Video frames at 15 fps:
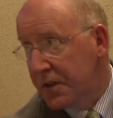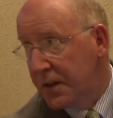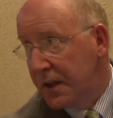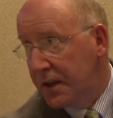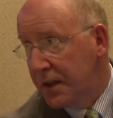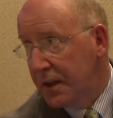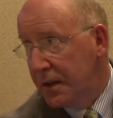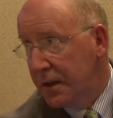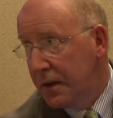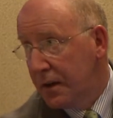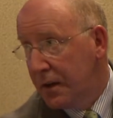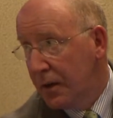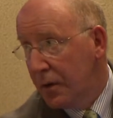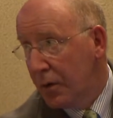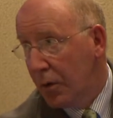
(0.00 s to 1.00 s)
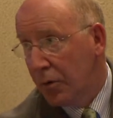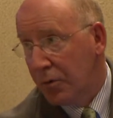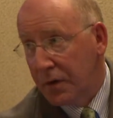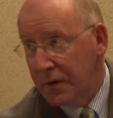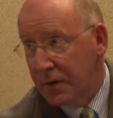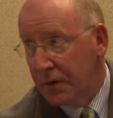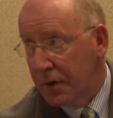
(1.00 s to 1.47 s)
study
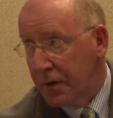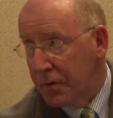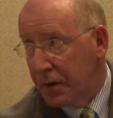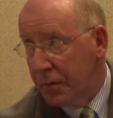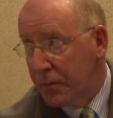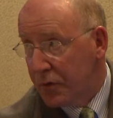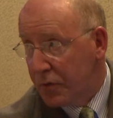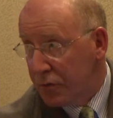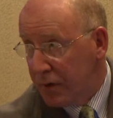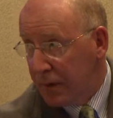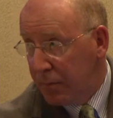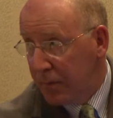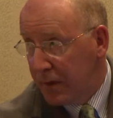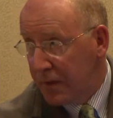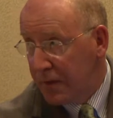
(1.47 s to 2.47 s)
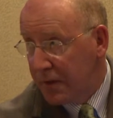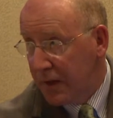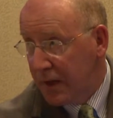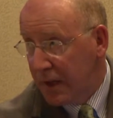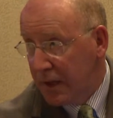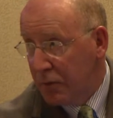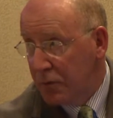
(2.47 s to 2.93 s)
or a delirium treatment study.